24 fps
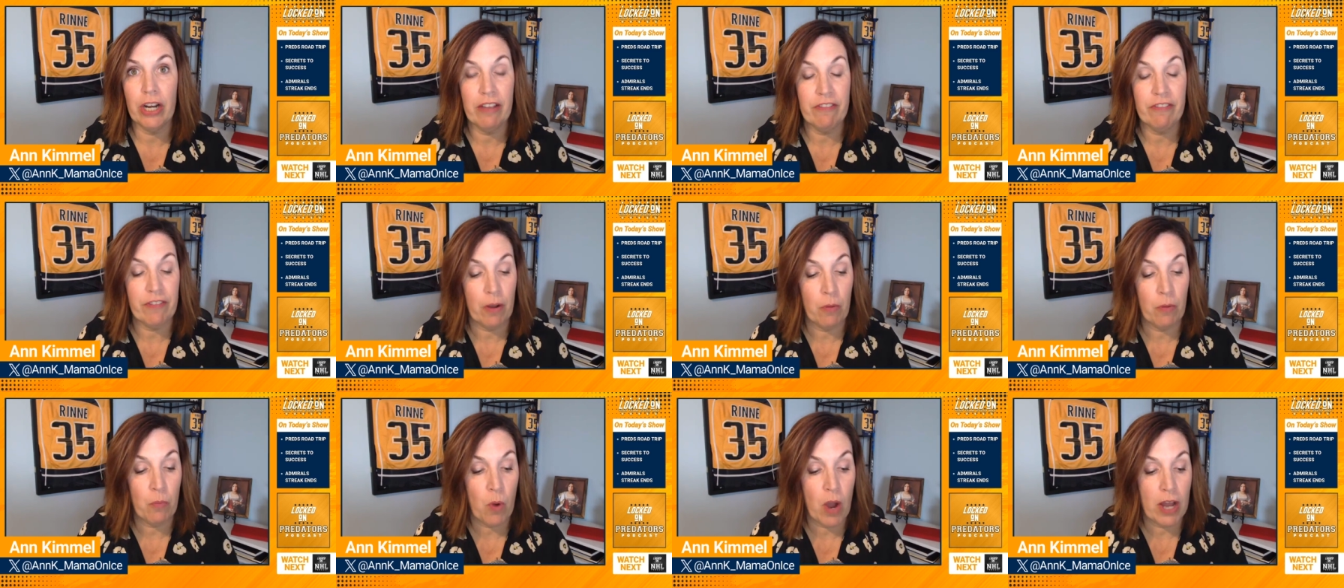If
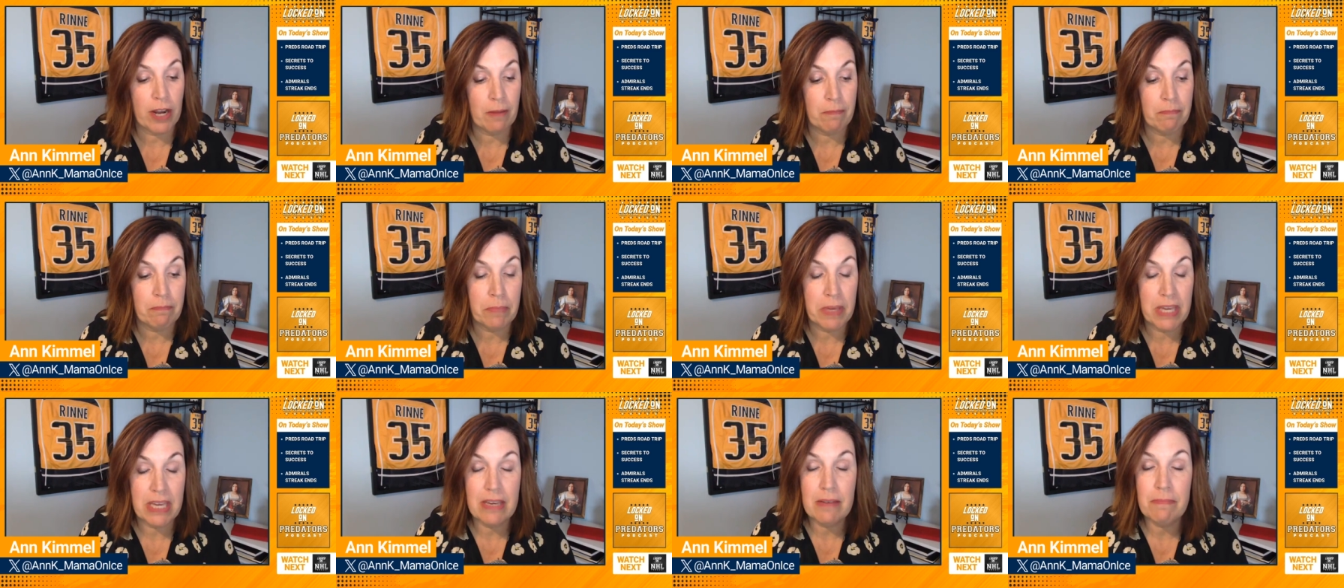I want to
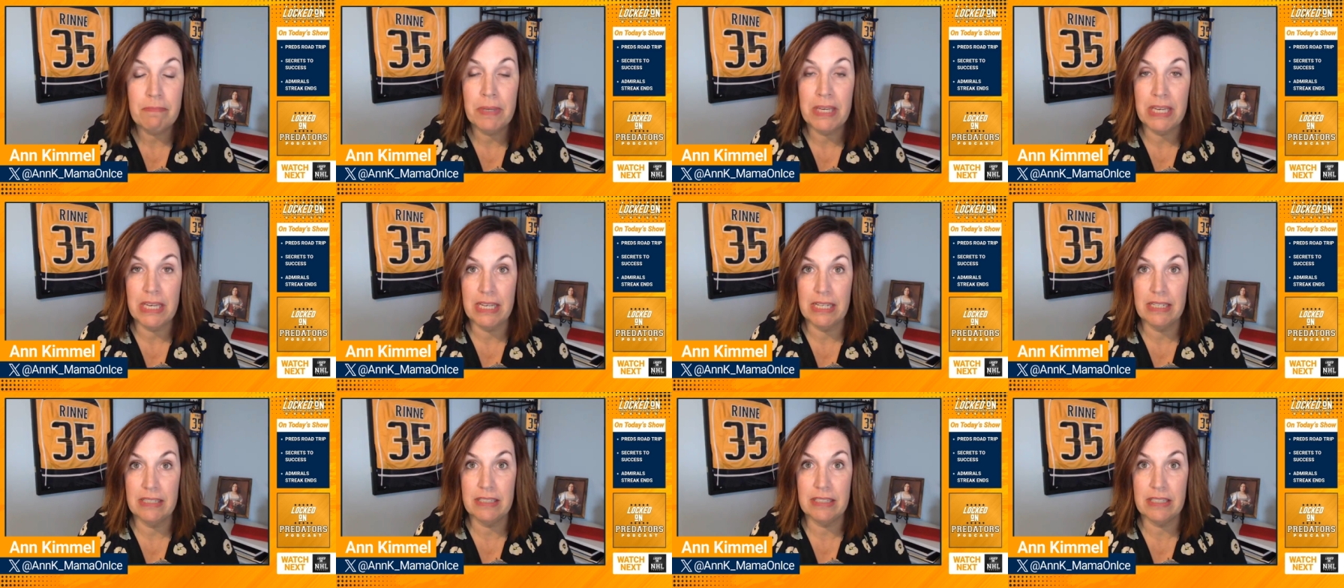be a
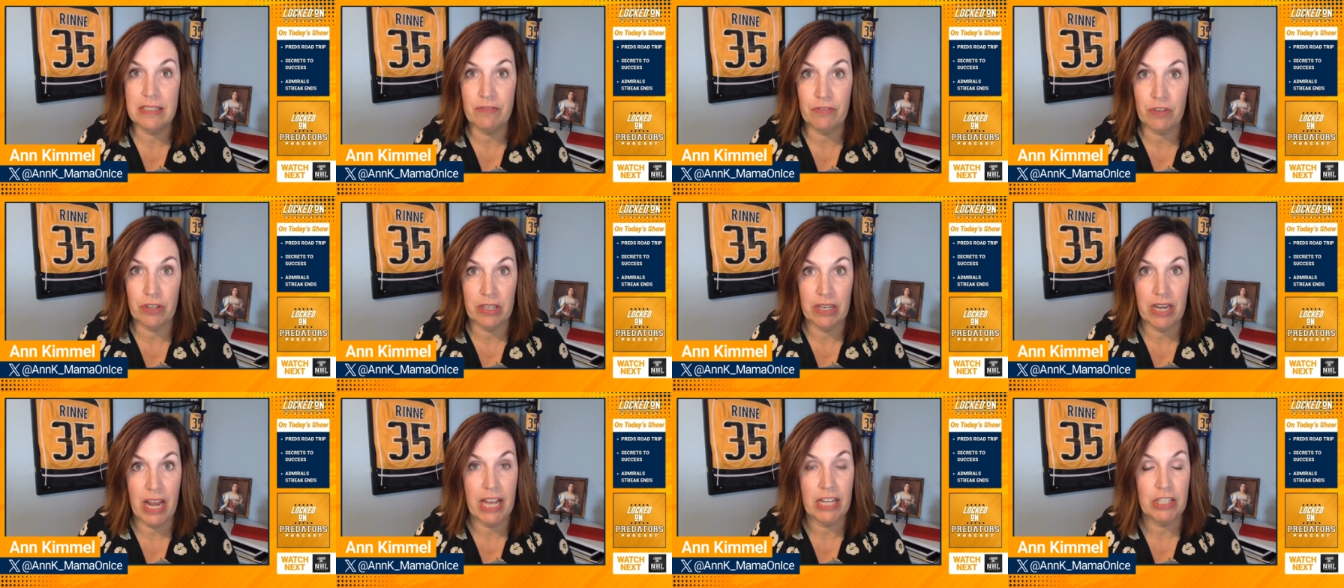piece for
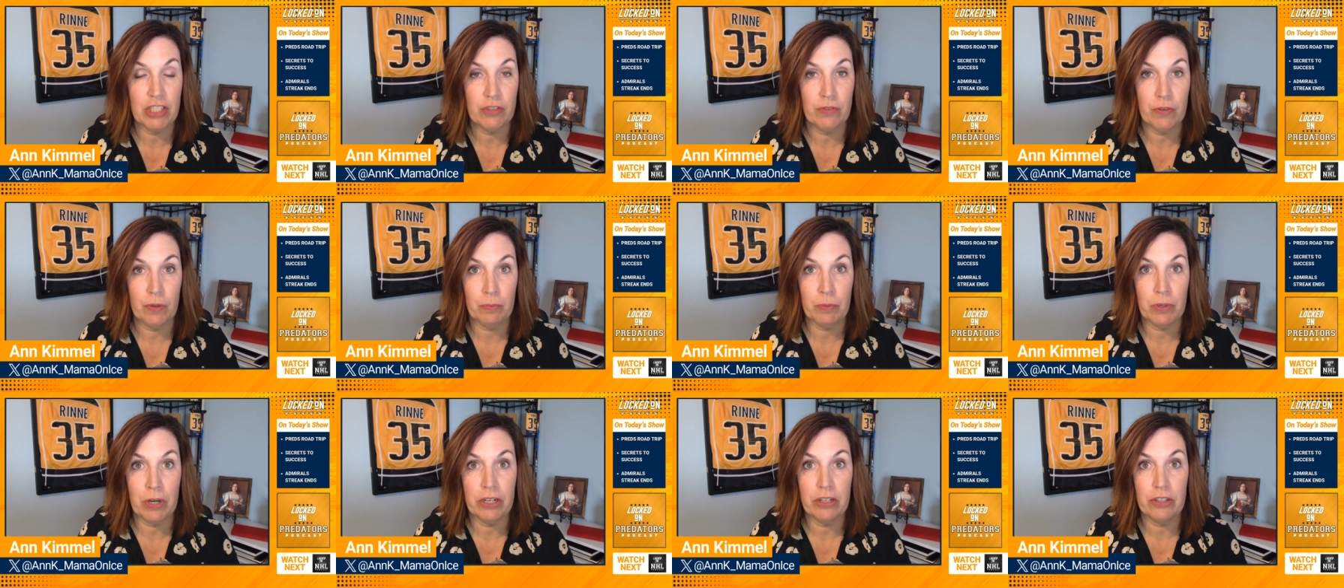the Nashville
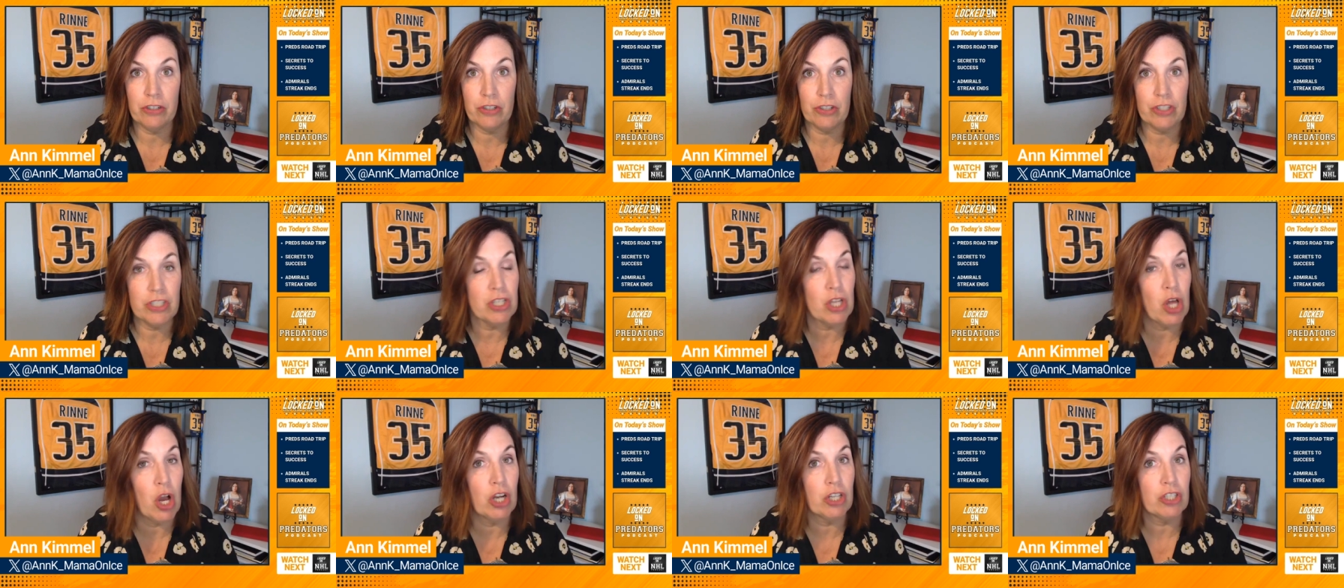Predators
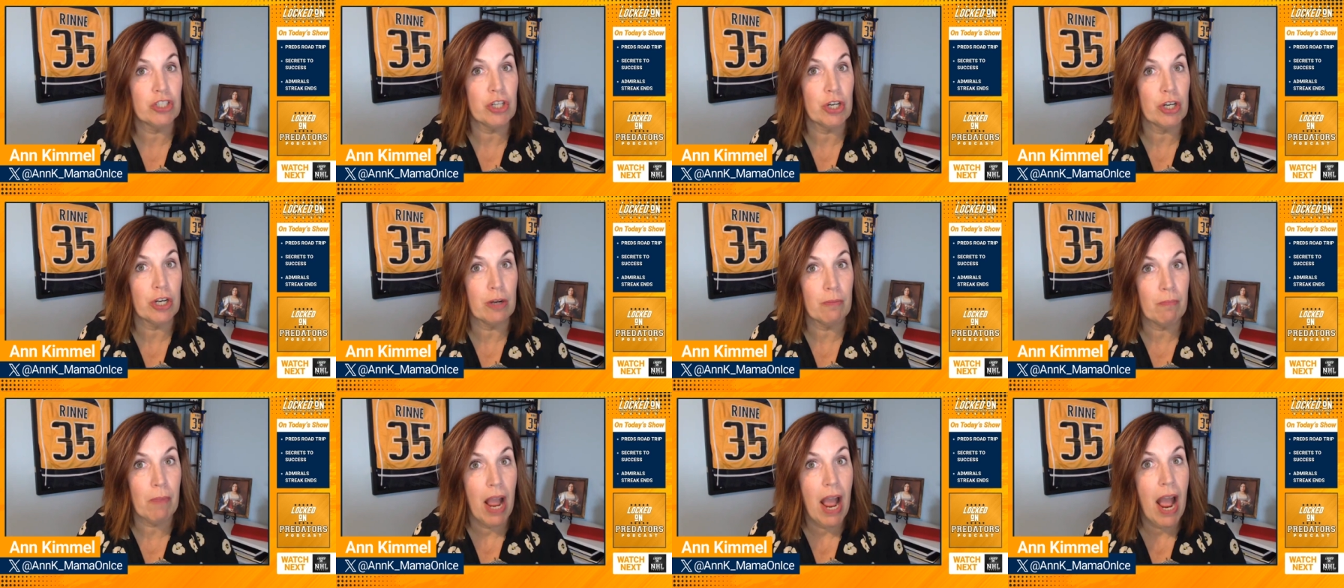long
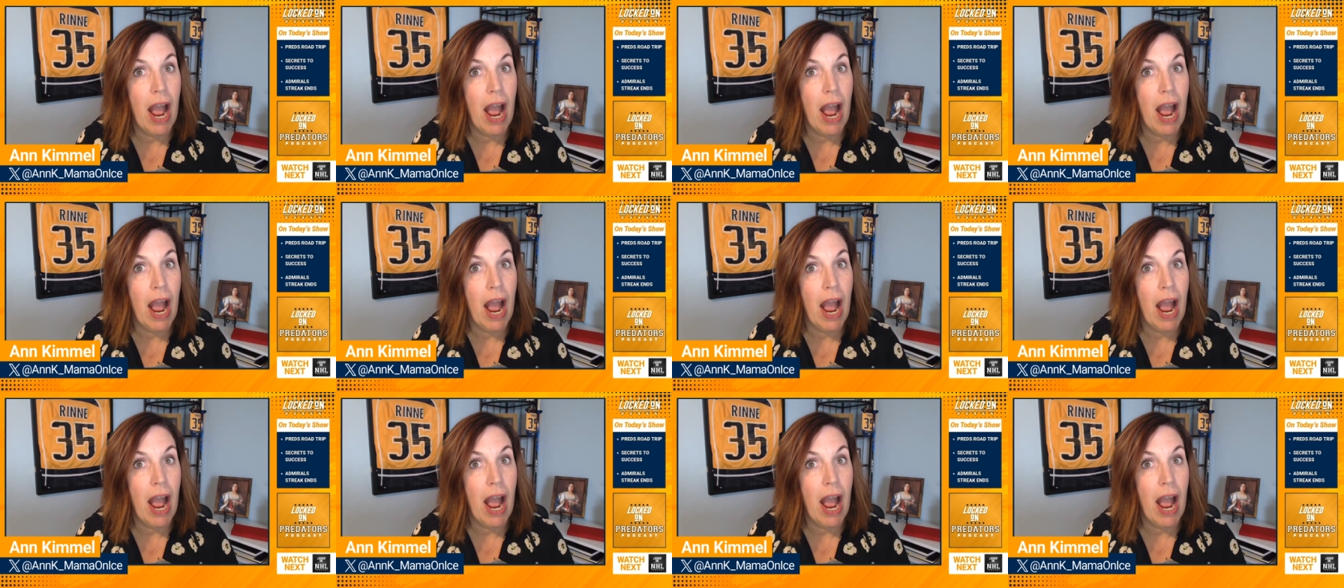term,